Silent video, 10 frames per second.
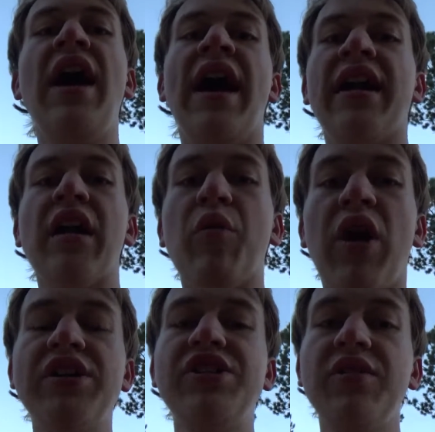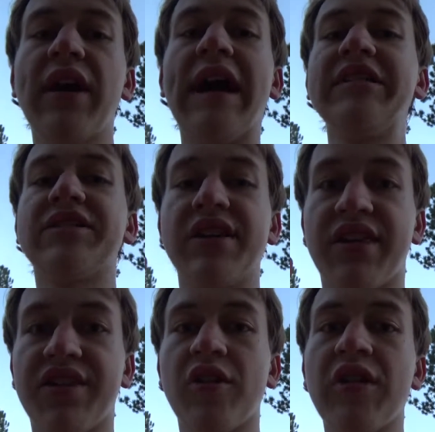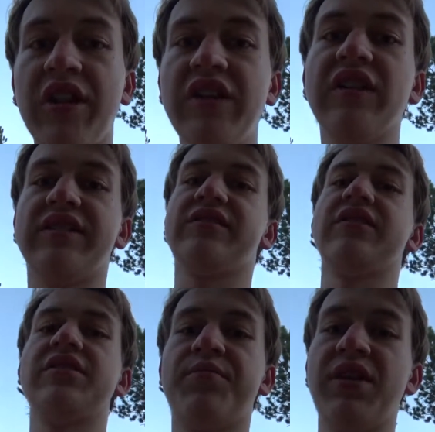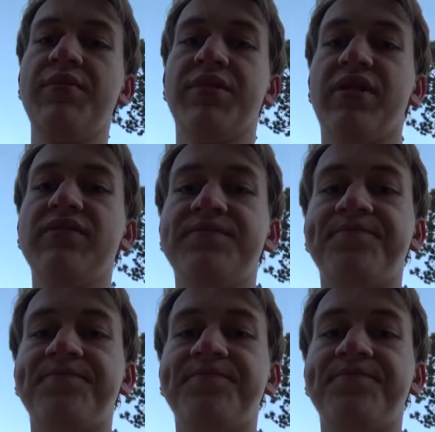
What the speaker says: And I want you guys to thoroughly listen to people.